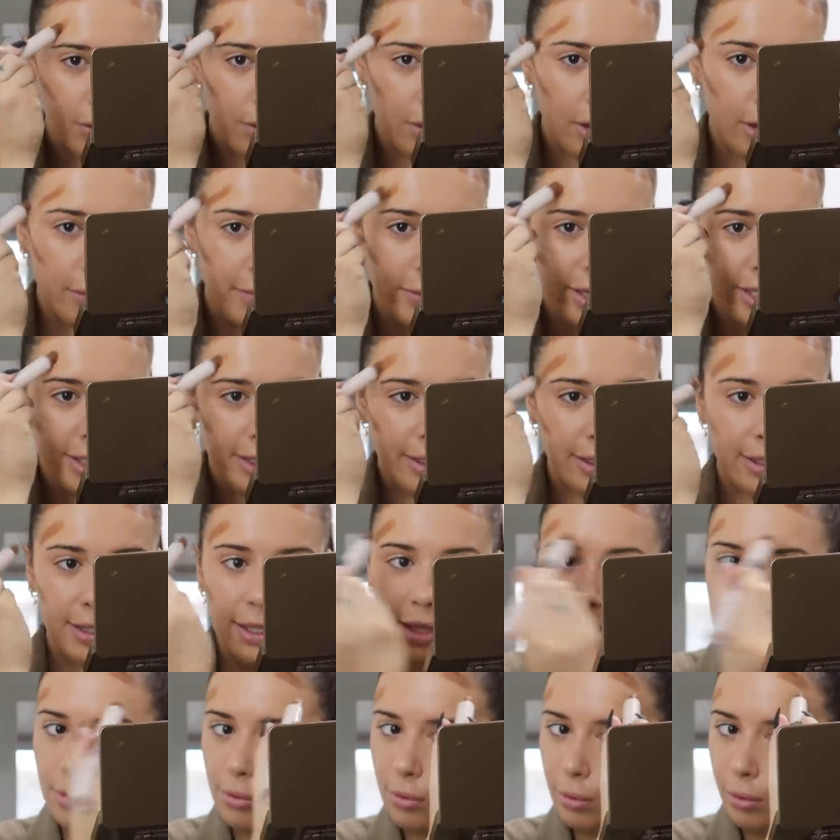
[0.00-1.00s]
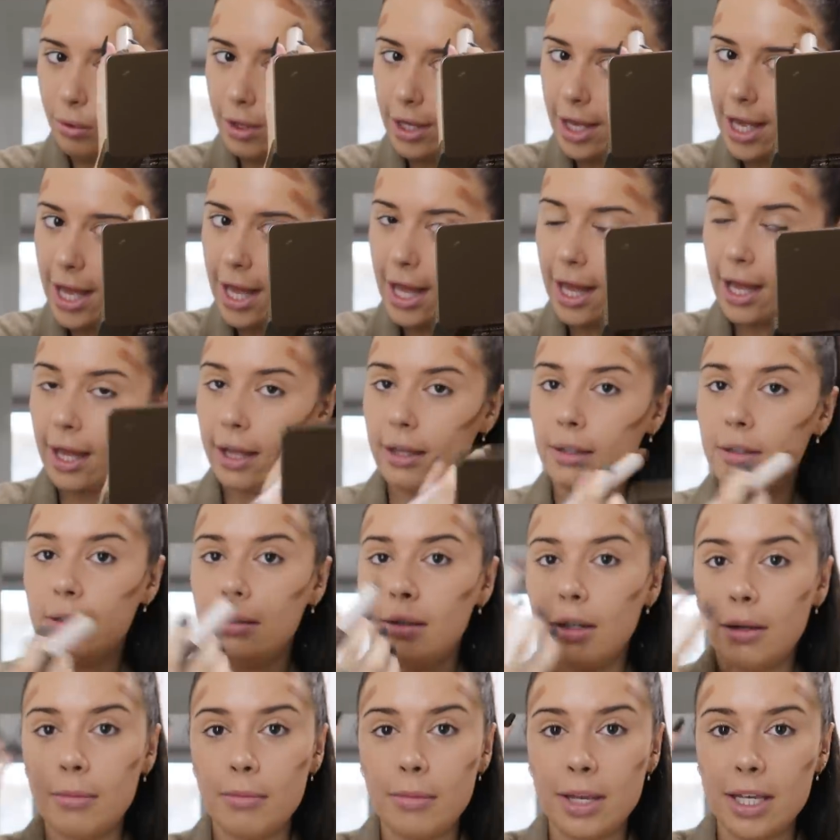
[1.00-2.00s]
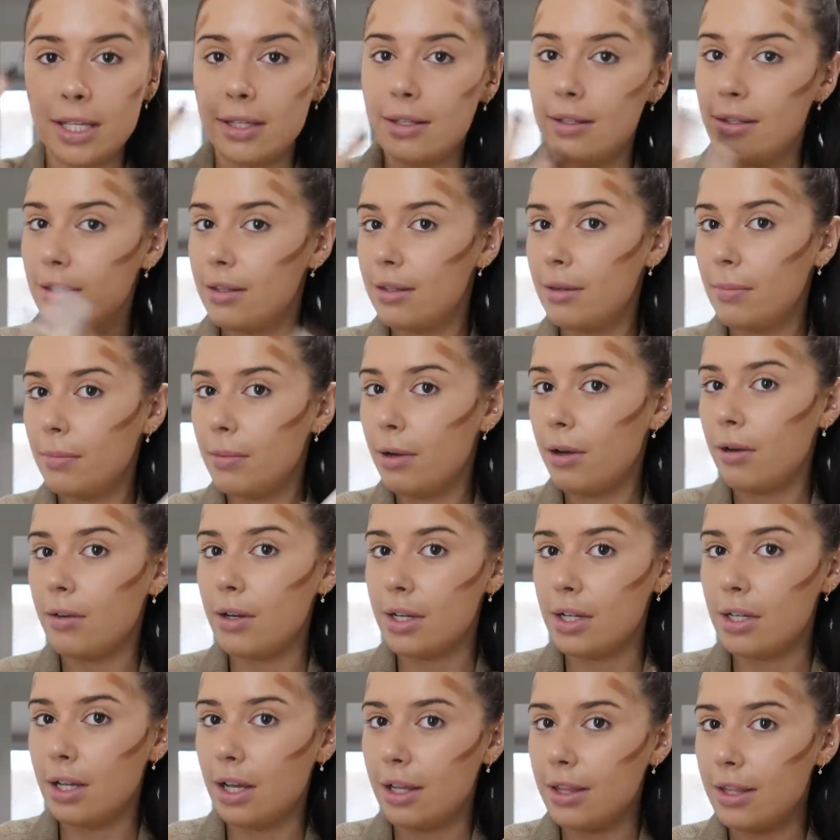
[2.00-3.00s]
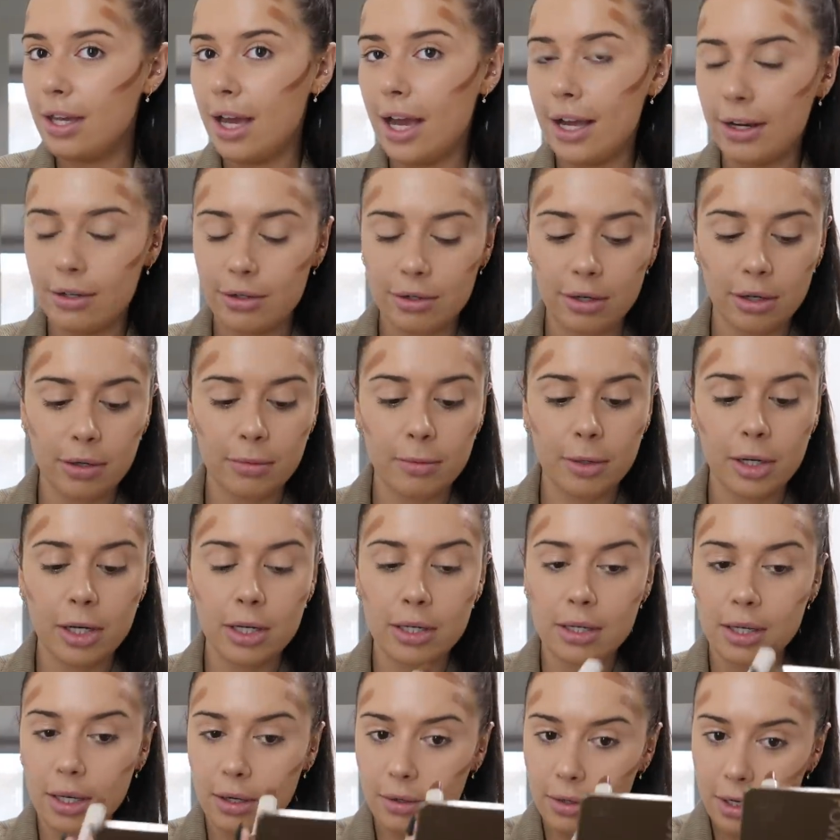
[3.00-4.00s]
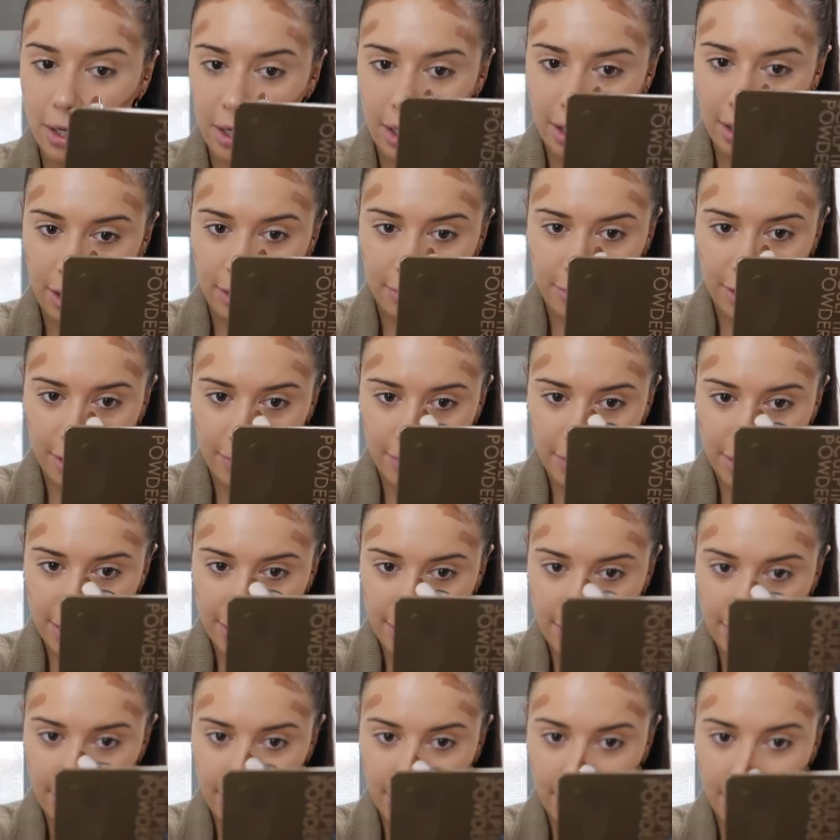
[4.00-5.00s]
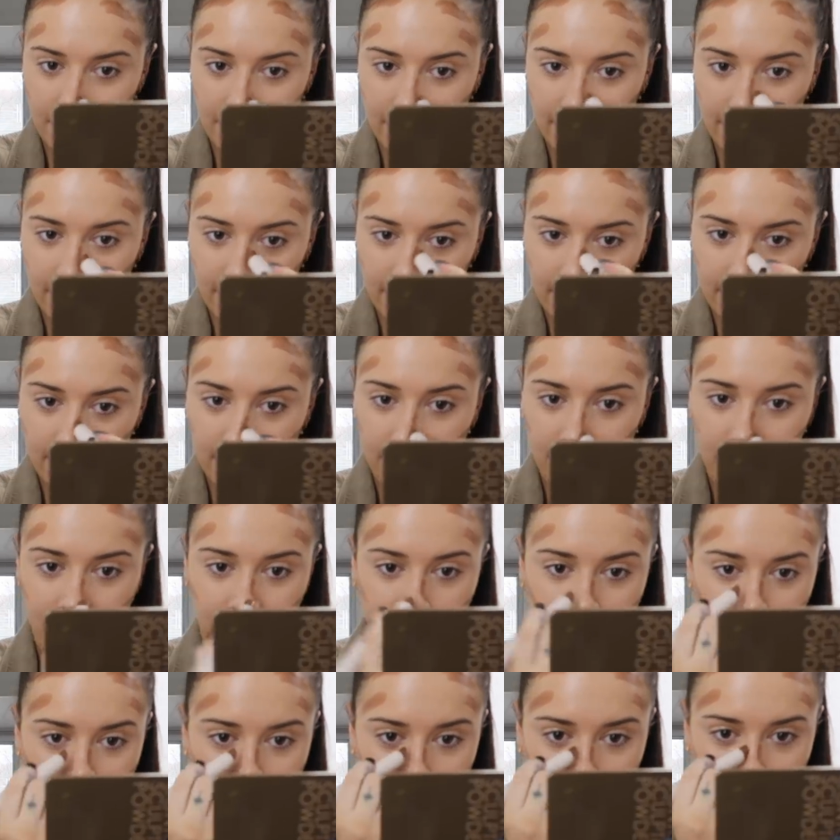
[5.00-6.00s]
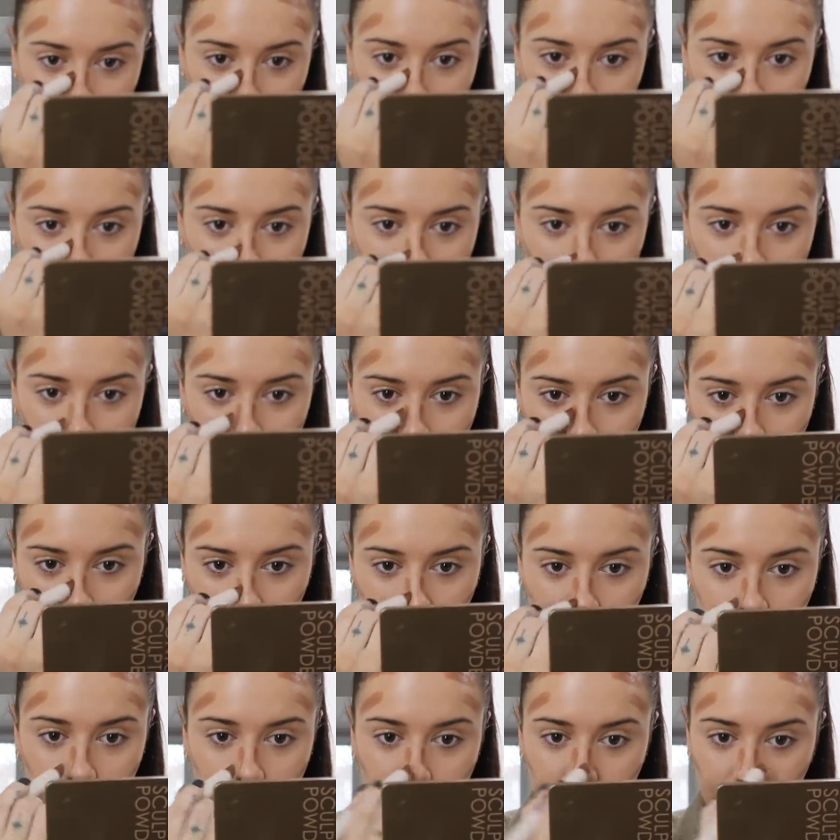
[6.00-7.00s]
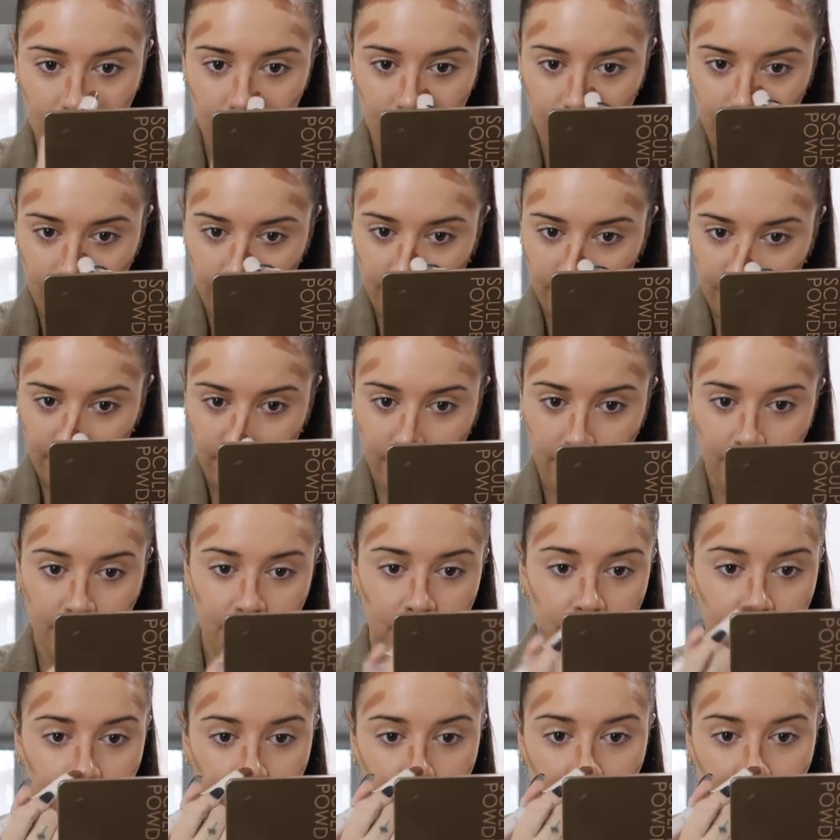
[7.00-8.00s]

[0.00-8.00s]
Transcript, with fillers: Although I miss all the hair. I miss the pony, like the extra long ponytail. I'm tempted to stick it back in, but I feel like that's a bit over the top for